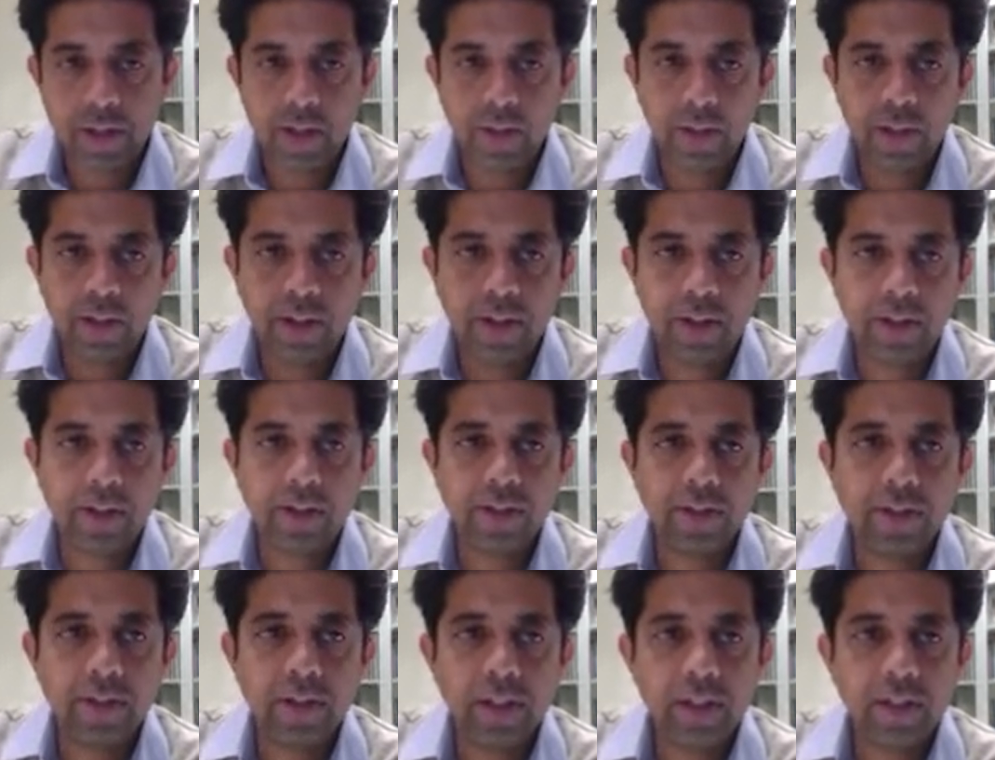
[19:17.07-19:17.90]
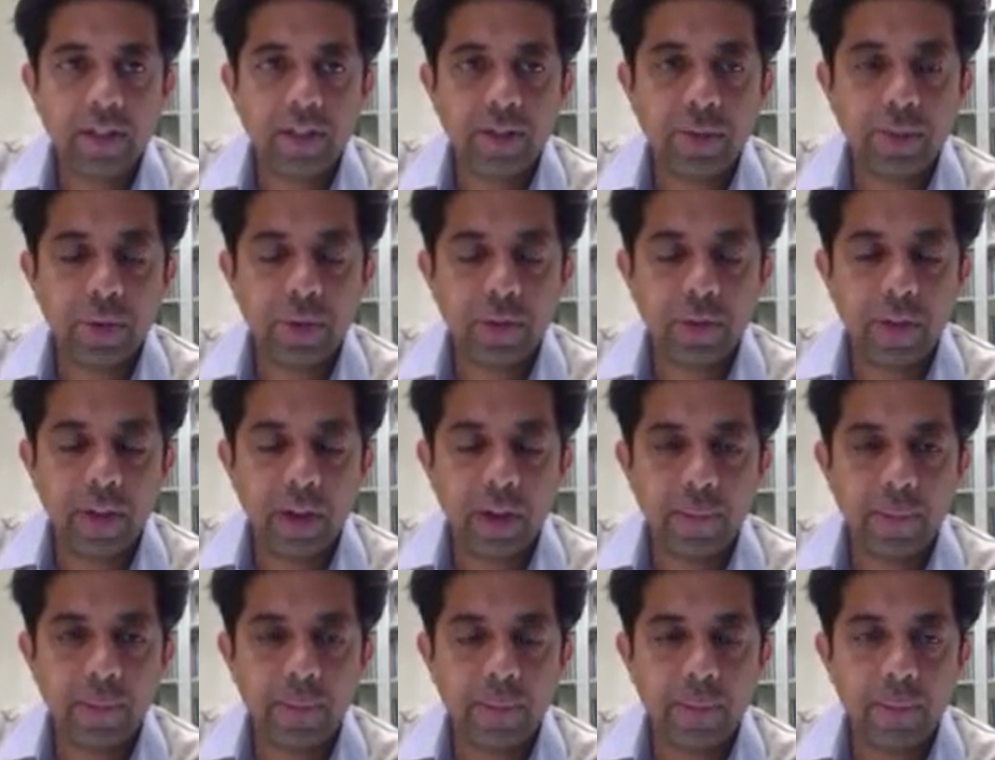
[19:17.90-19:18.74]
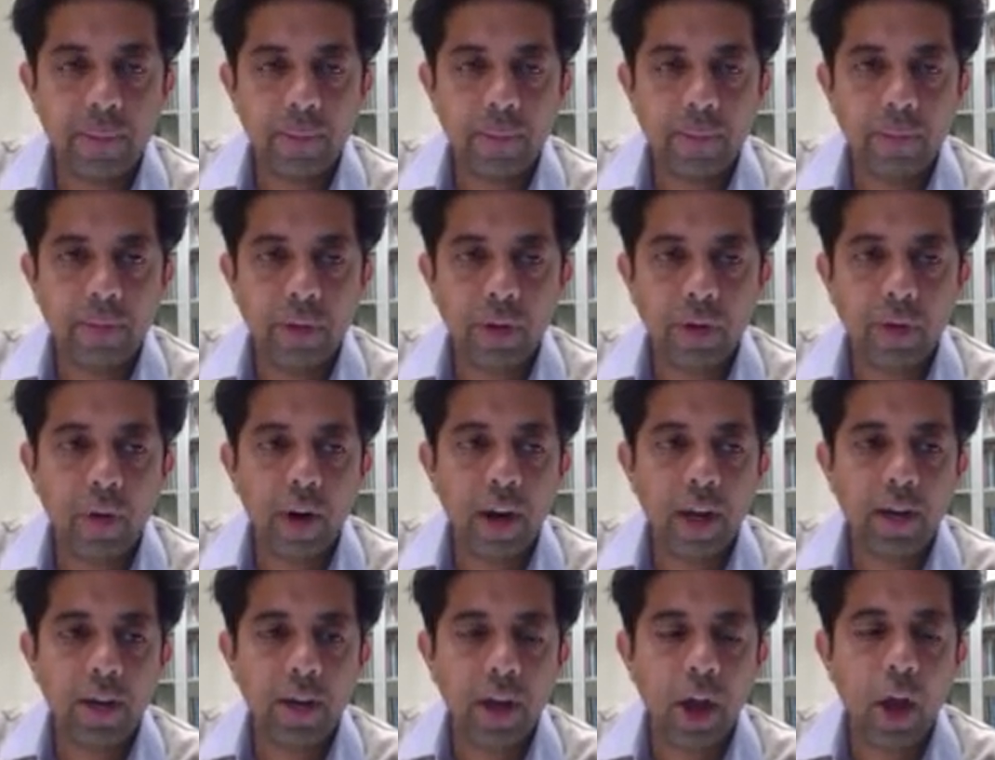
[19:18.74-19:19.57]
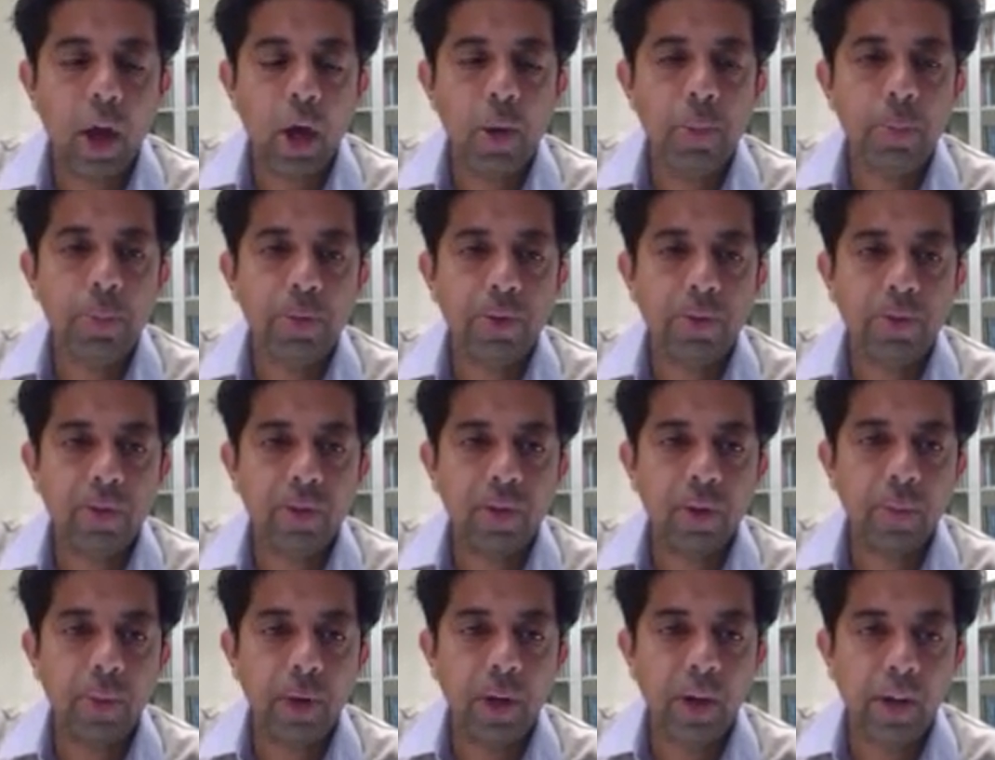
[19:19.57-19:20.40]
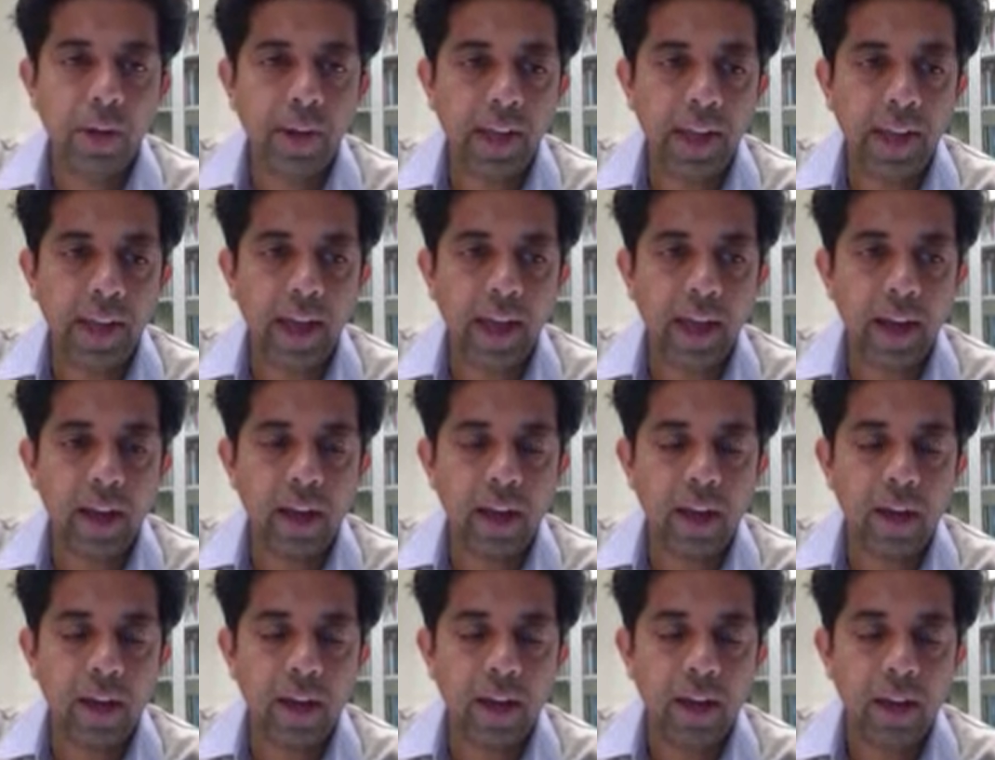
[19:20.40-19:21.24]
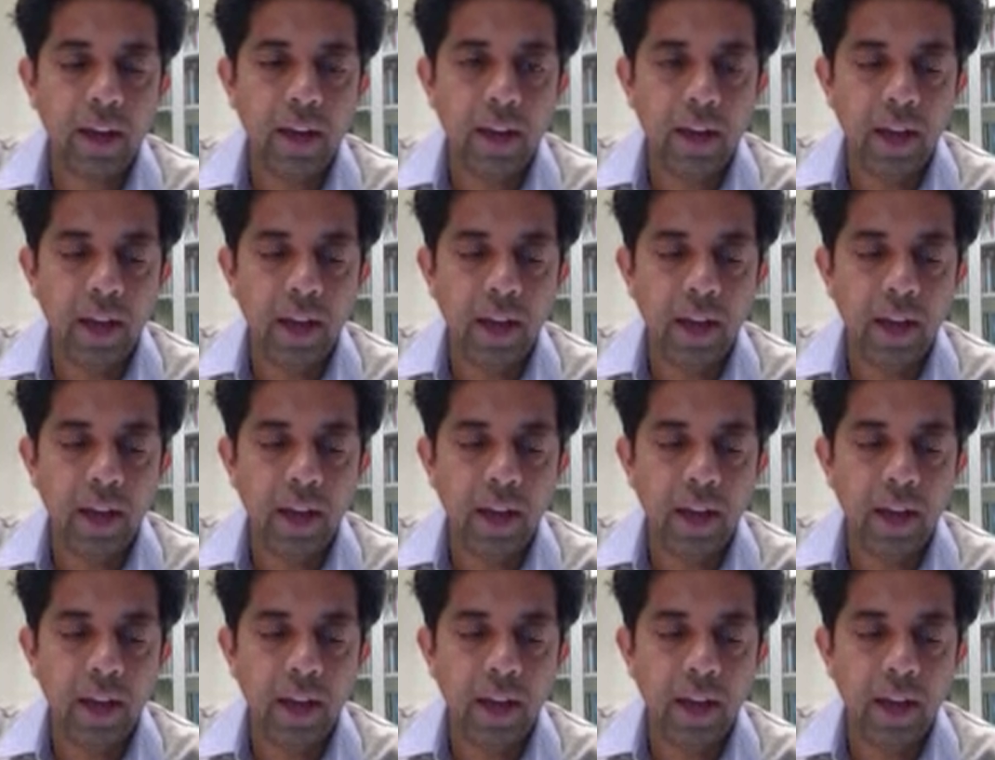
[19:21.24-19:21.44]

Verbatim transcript: So this is this is one of the the great hopes that we're looking at in